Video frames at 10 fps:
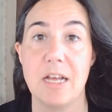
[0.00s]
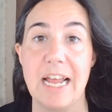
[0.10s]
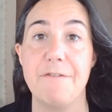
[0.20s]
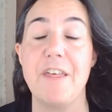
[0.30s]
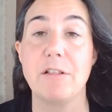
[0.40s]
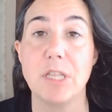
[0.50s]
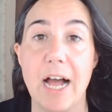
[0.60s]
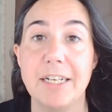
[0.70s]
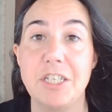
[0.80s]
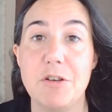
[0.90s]
If they
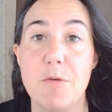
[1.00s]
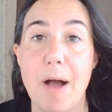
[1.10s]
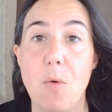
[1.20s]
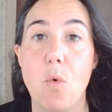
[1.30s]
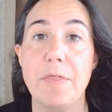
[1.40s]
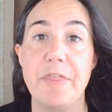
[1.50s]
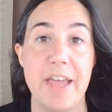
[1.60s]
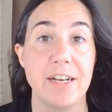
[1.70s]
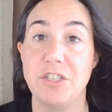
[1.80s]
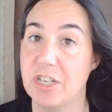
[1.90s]
lie to you about one
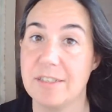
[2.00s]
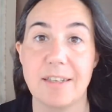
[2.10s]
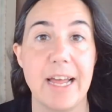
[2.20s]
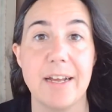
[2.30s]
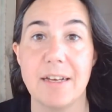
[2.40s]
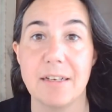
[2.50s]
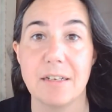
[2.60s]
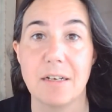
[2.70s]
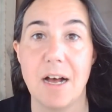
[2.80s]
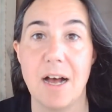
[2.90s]
thing, just like
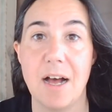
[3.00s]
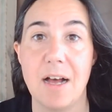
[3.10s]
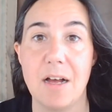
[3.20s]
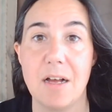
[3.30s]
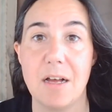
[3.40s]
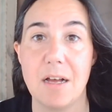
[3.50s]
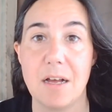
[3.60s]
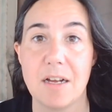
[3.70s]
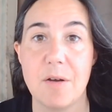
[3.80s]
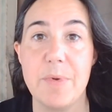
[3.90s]

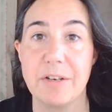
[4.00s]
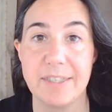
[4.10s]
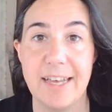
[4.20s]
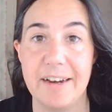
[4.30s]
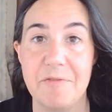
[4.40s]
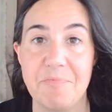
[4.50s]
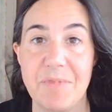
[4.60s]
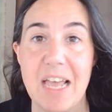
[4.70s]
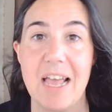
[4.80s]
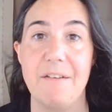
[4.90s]
Camille said,
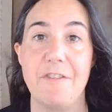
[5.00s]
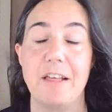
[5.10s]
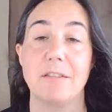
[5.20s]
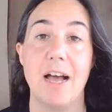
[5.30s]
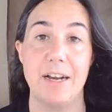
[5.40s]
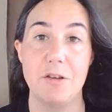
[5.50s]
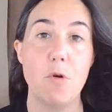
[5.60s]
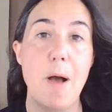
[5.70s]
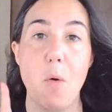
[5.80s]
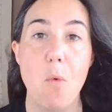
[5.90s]
if they lie to you
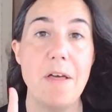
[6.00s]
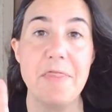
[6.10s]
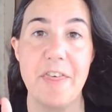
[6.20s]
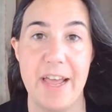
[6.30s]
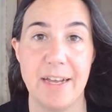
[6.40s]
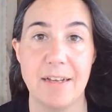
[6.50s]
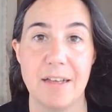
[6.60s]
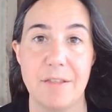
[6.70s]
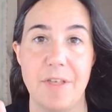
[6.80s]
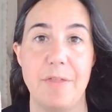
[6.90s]
about one thing,
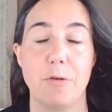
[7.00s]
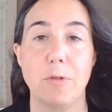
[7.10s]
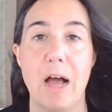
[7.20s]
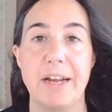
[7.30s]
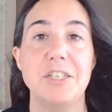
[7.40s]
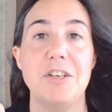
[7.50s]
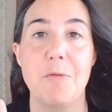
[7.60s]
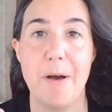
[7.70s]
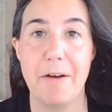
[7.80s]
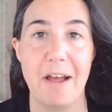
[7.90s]
then they're lying to you
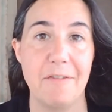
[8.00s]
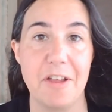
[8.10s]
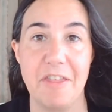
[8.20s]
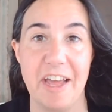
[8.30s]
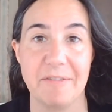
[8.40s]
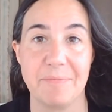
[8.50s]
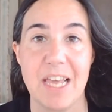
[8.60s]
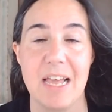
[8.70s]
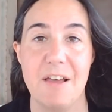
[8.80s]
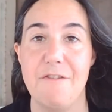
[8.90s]
about everything.
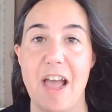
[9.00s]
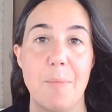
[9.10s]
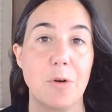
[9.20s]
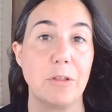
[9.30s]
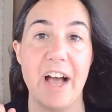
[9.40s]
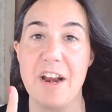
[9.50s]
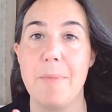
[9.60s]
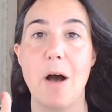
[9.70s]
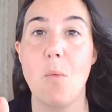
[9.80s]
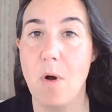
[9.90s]
If Amber lied
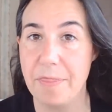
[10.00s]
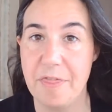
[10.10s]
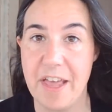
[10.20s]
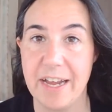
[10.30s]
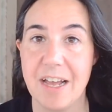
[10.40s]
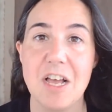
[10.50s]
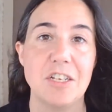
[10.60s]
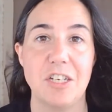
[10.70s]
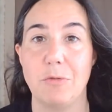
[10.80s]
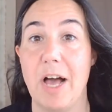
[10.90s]
about one thing,
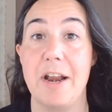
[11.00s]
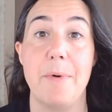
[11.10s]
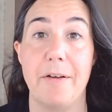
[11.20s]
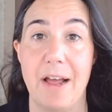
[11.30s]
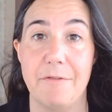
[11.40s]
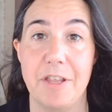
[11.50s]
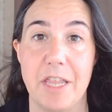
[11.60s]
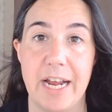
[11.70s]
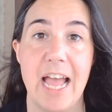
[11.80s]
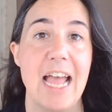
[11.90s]
she lied about
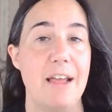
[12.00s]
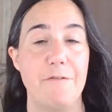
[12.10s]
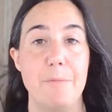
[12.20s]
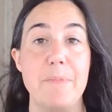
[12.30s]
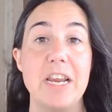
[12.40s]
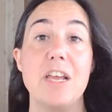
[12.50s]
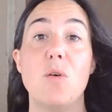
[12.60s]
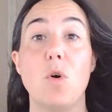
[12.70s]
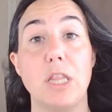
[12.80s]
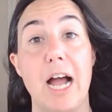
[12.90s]
everything. If the media
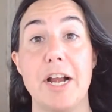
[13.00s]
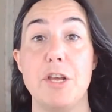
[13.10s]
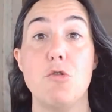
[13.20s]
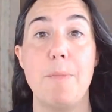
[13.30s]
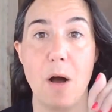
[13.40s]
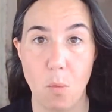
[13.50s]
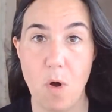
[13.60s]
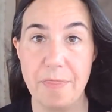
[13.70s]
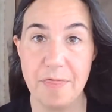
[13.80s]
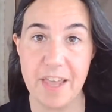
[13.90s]
will lie to you about
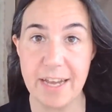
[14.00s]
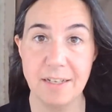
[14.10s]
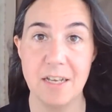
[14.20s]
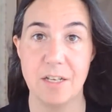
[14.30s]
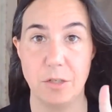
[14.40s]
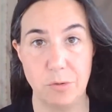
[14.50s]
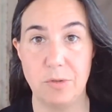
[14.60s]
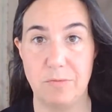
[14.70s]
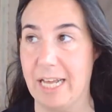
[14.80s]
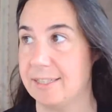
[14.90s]
one thing,
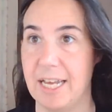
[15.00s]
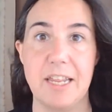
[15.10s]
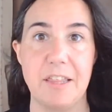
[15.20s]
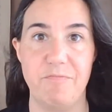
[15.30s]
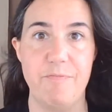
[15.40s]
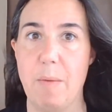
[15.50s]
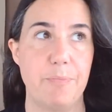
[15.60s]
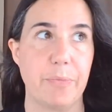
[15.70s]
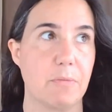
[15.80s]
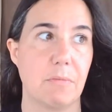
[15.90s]
that's like
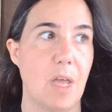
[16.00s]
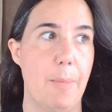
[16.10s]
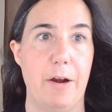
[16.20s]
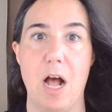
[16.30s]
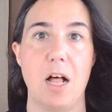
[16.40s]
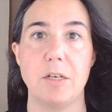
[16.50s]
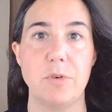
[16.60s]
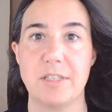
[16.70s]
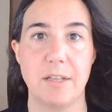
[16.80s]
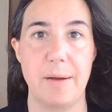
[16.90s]
about a
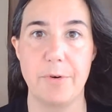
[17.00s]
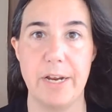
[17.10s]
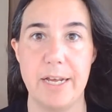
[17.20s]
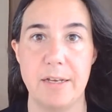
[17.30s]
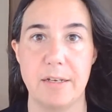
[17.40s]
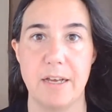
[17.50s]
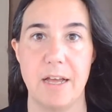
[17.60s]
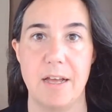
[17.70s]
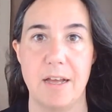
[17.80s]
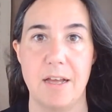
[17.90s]
Hollywood celebrity.
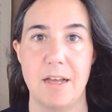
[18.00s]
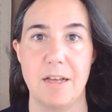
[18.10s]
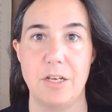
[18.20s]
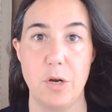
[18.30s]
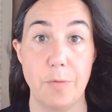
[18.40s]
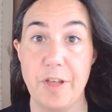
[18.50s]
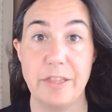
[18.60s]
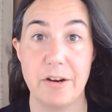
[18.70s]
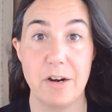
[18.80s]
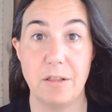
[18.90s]
You don't
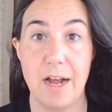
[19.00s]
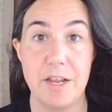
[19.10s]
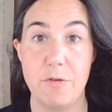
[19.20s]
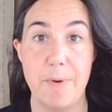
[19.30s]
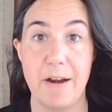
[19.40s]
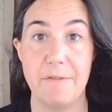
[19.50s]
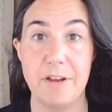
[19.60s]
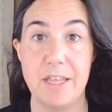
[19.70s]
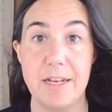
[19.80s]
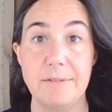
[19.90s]
think they're going to lie to you about
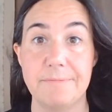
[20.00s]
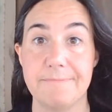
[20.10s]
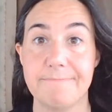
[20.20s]
everything?